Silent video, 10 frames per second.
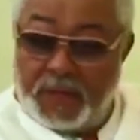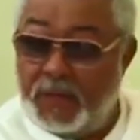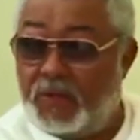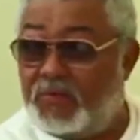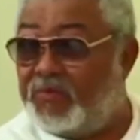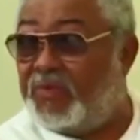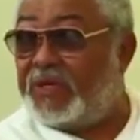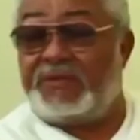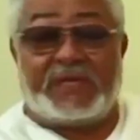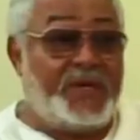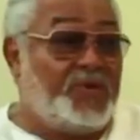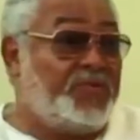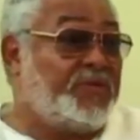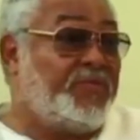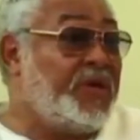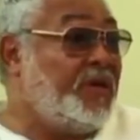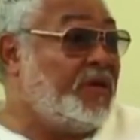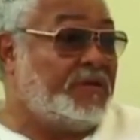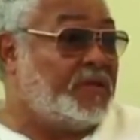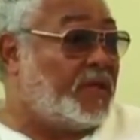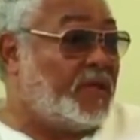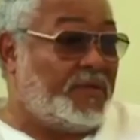human beings are human beings, Charlie.